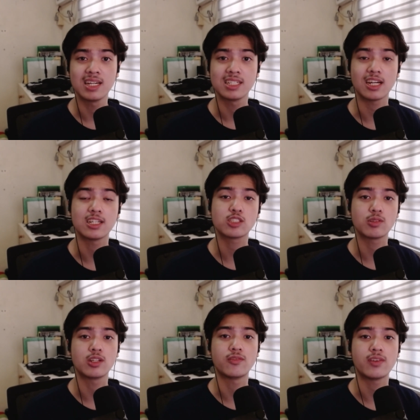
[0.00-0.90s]
share this
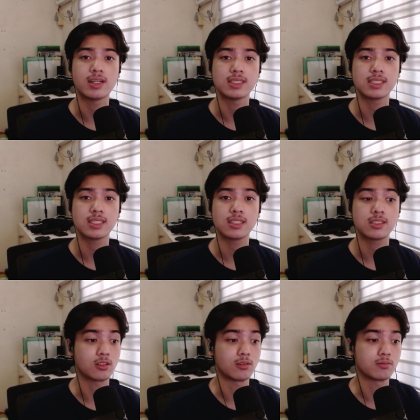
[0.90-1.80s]
with your friends
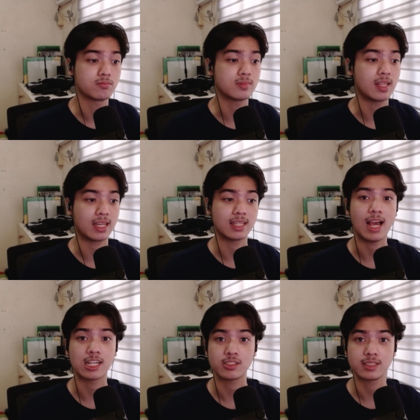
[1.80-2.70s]
so they can
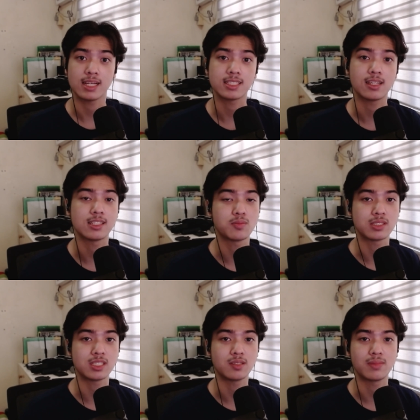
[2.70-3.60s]
actually test out this
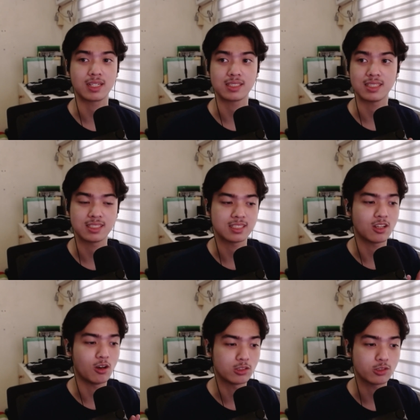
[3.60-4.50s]
machine because this is
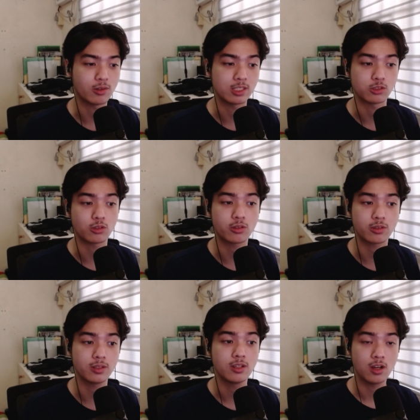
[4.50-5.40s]
also a
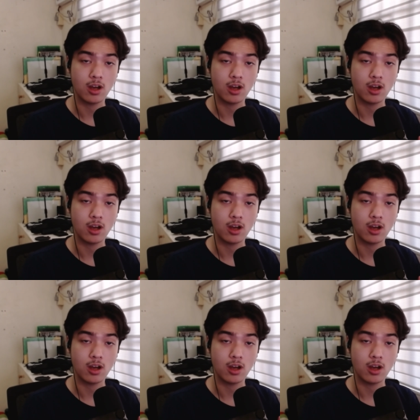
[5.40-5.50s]
tutorial